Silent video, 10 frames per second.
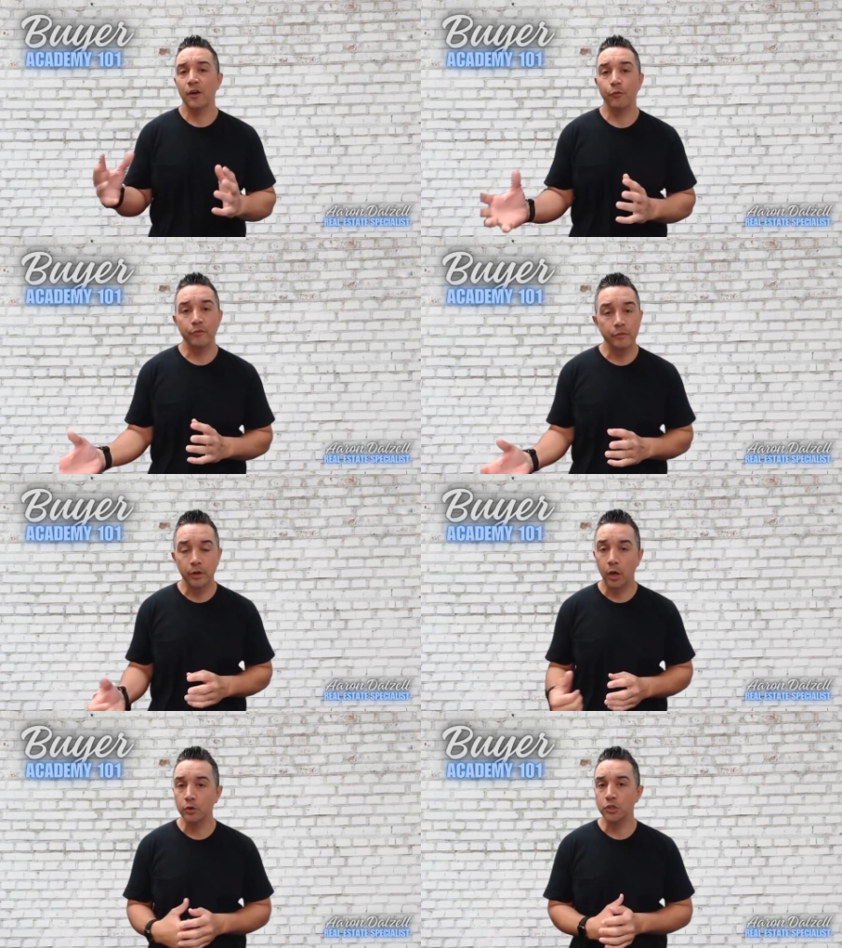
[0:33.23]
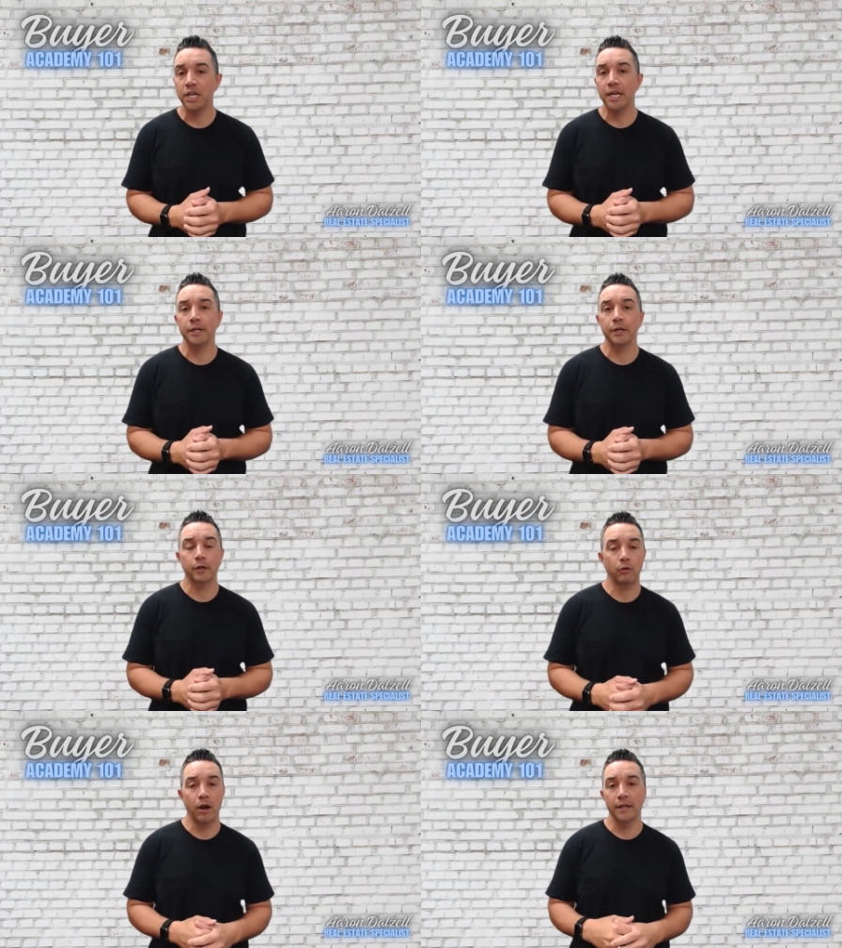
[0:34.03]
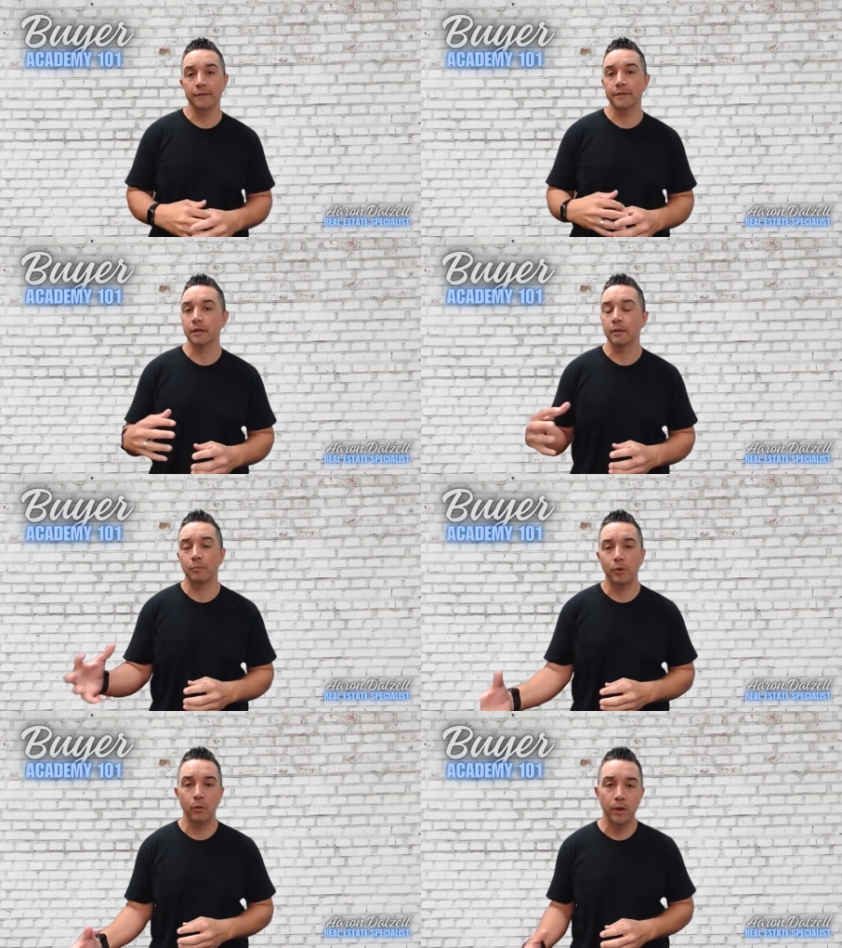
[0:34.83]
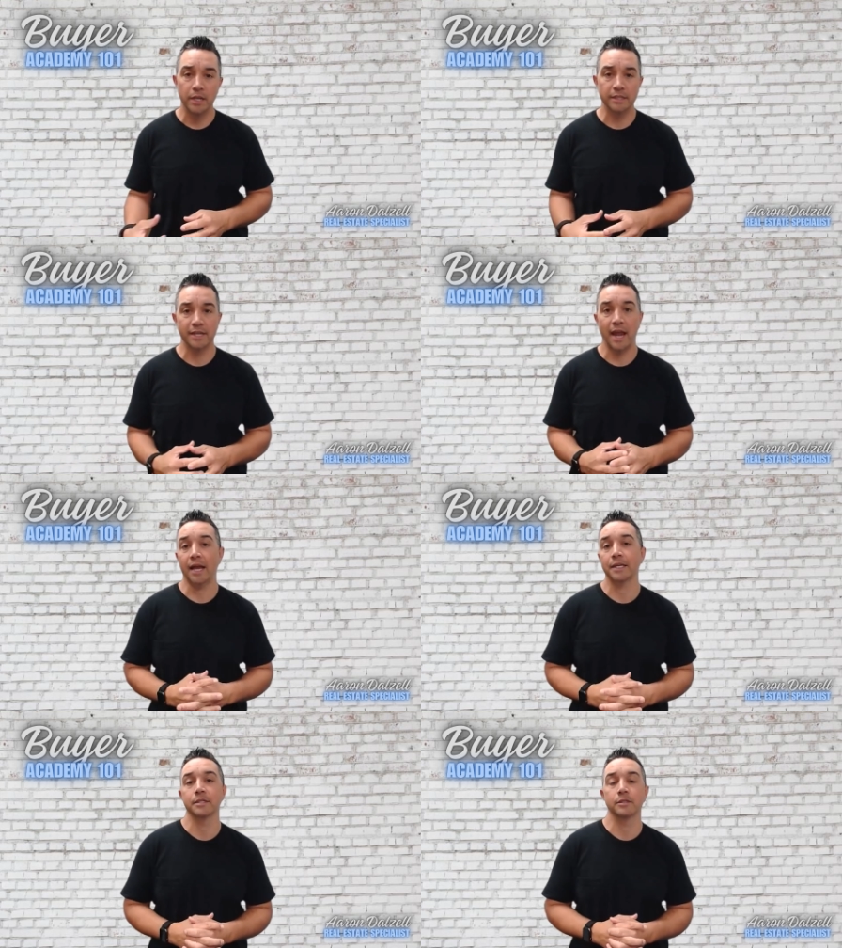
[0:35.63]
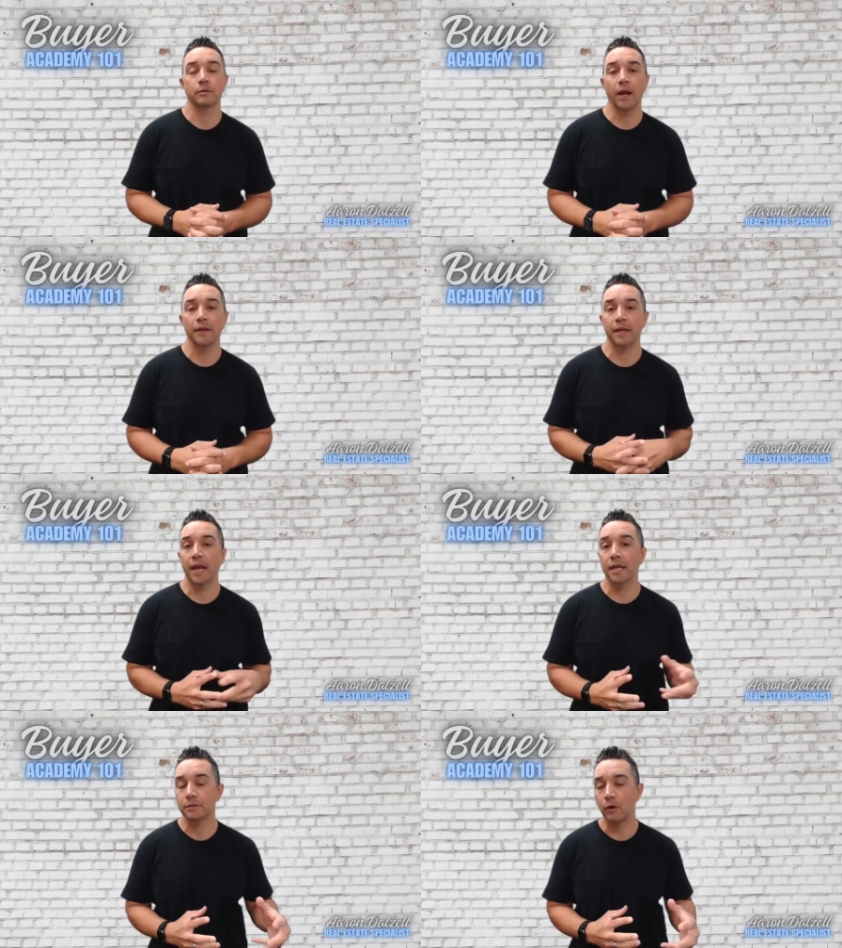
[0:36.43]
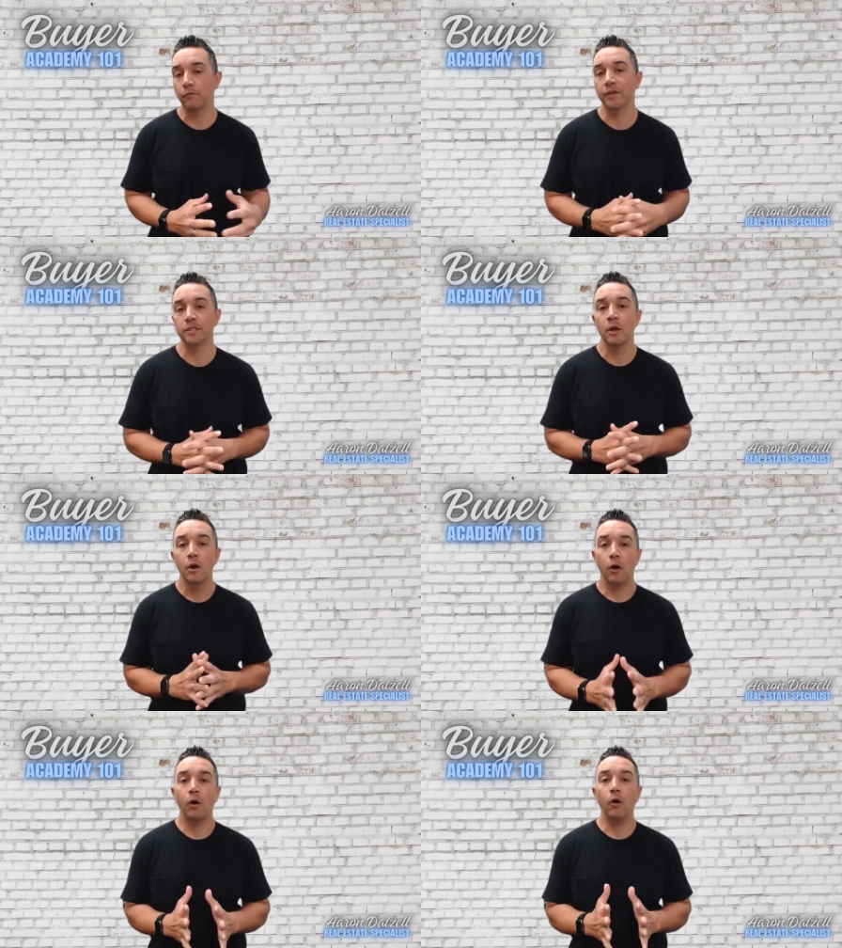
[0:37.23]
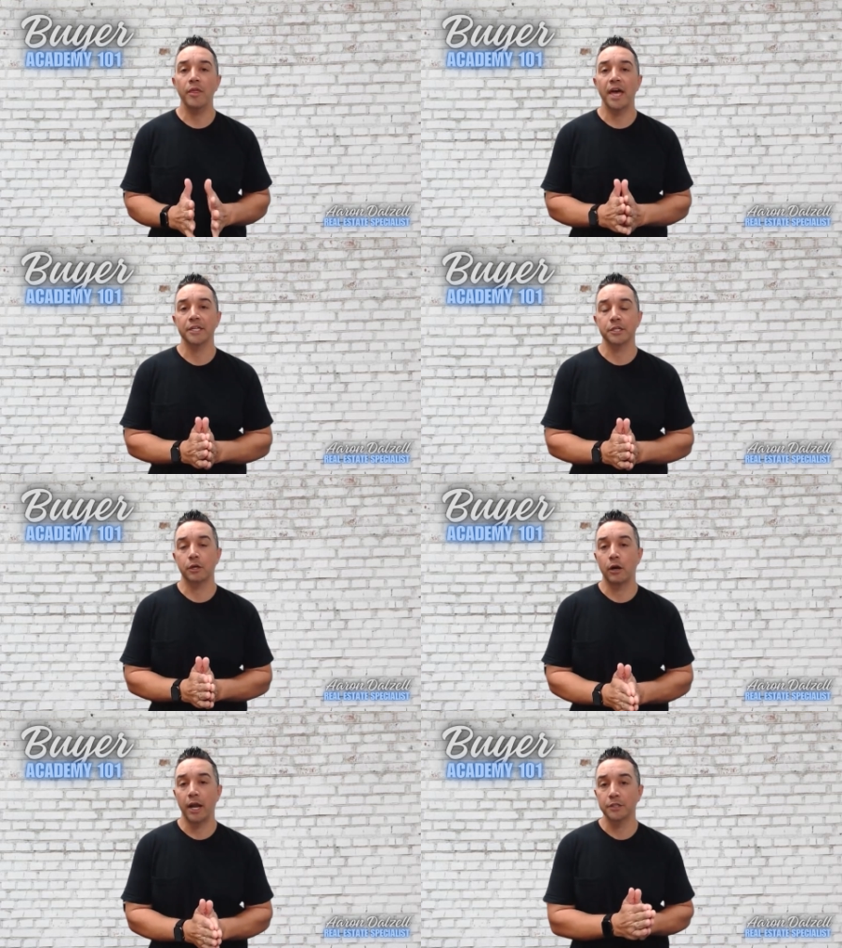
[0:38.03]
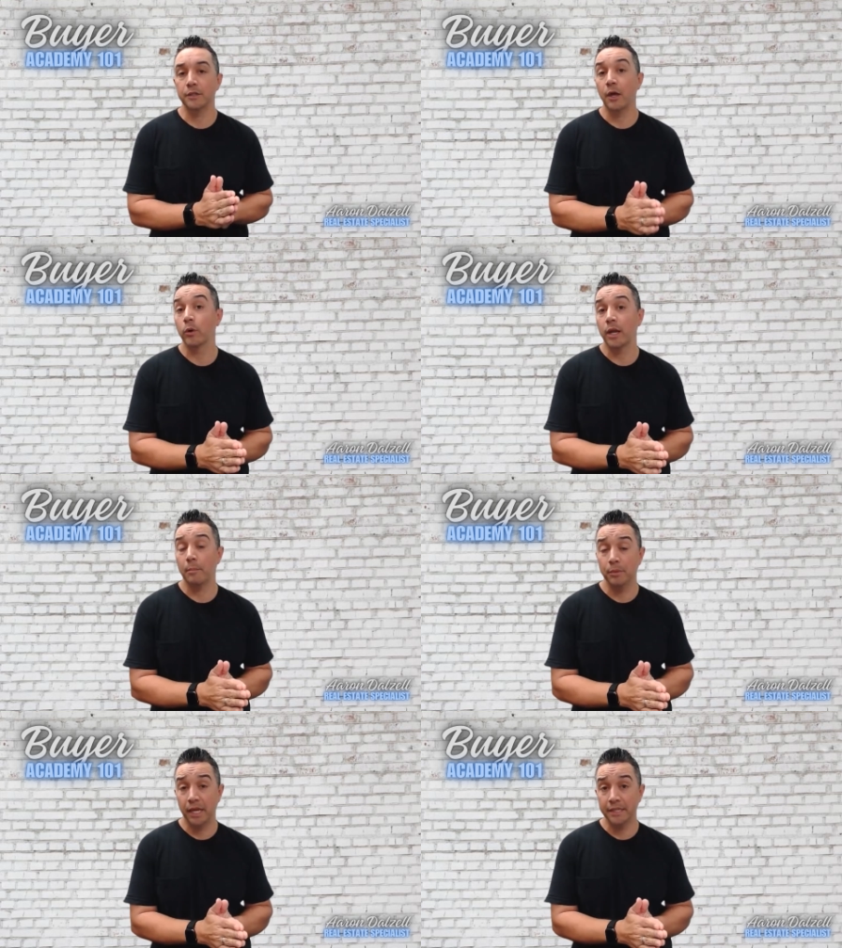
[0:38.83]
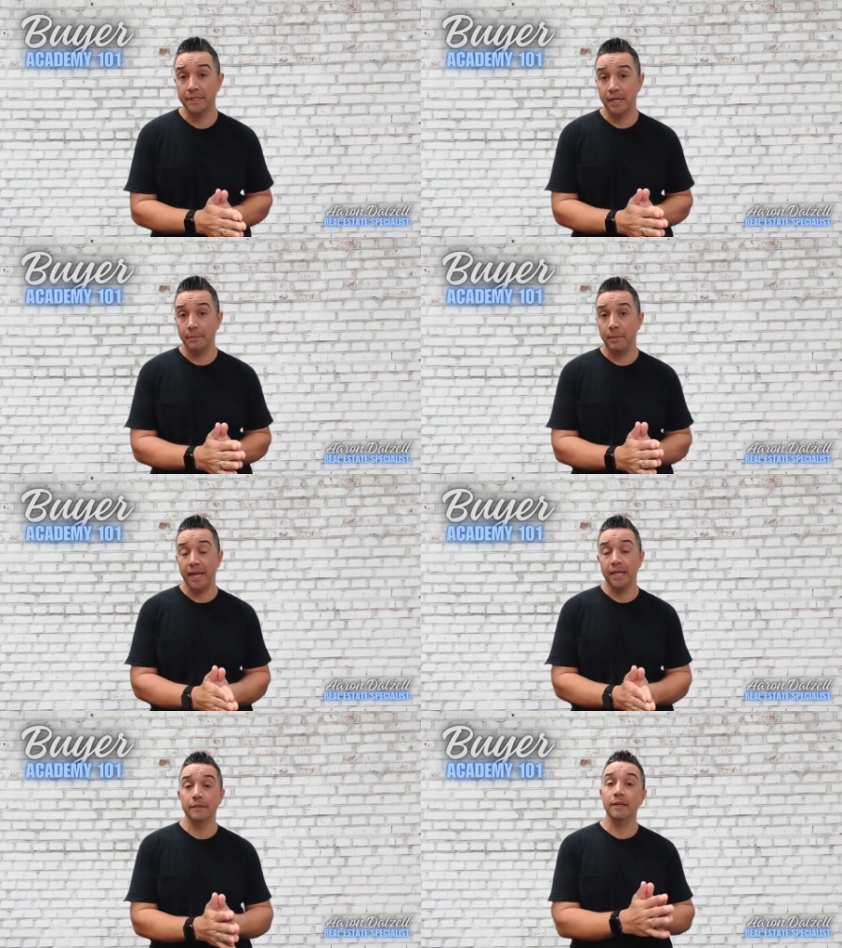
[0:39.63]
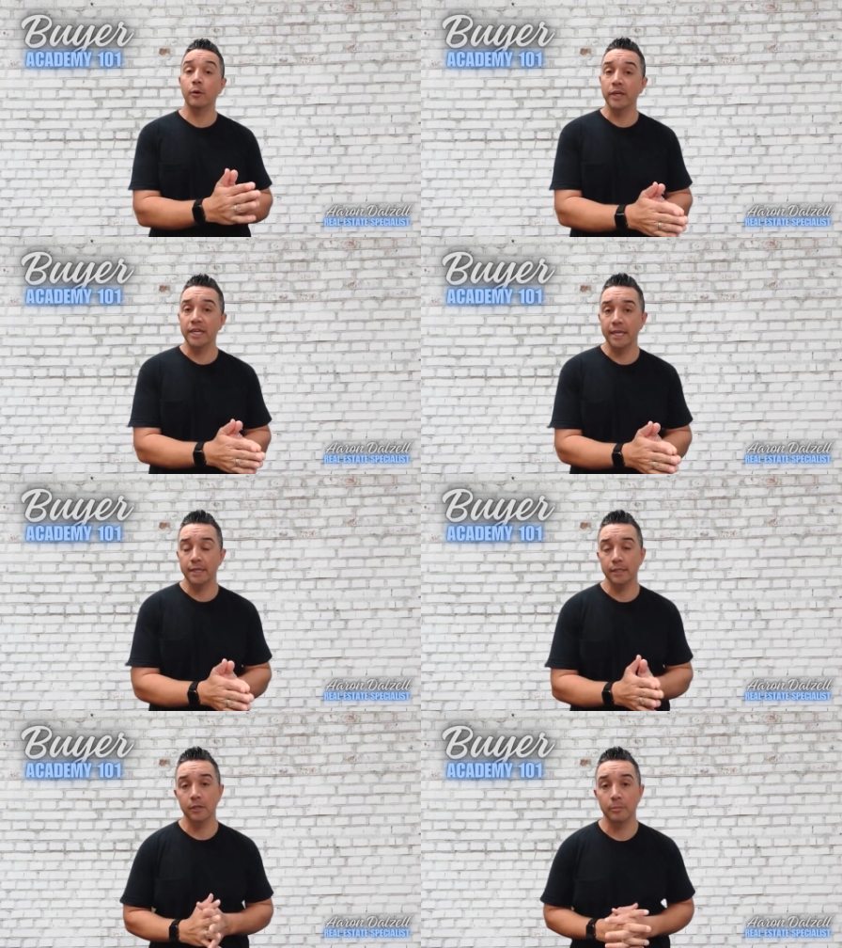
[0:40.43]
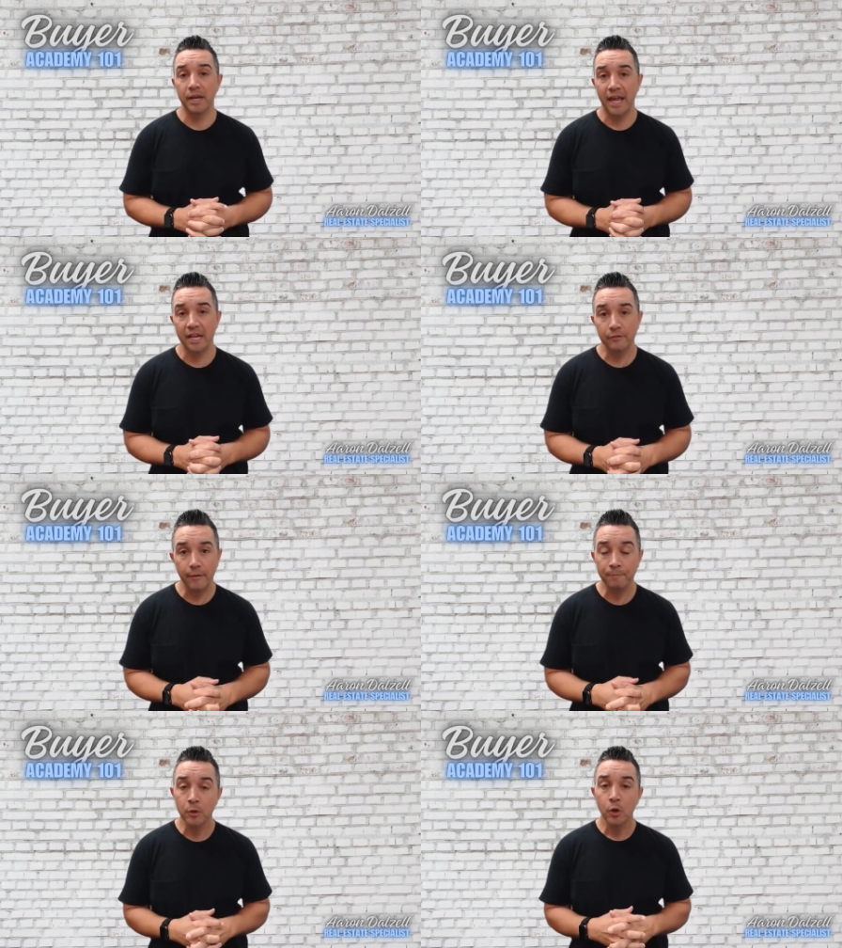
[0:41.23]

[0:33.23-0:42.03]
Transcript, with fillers: if we've negotiated a credit, the the prorated taxes are right, the escrow fees, all that is correct, so that we're not blindsided by anything, and we can get a little bit ahead of it.